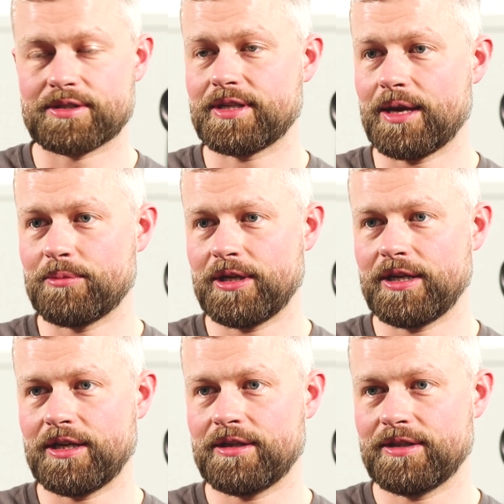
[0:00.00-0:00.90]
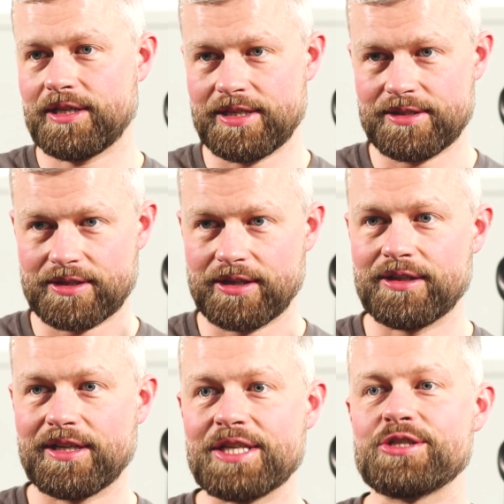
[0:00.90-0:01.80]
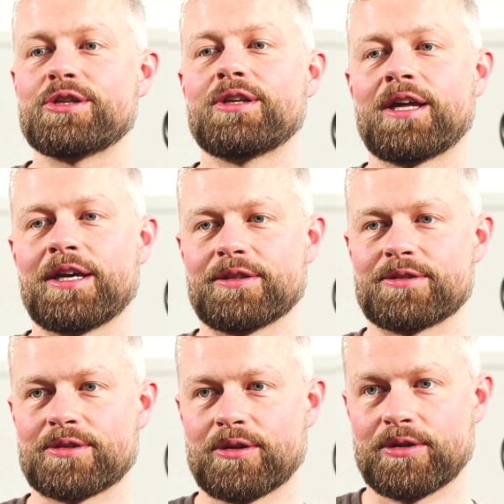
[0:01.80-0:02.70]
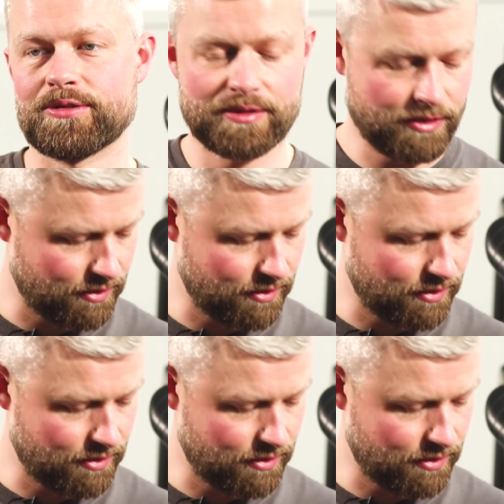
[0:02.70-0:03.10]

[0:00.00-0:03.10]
stem here is an 1.1/8 size,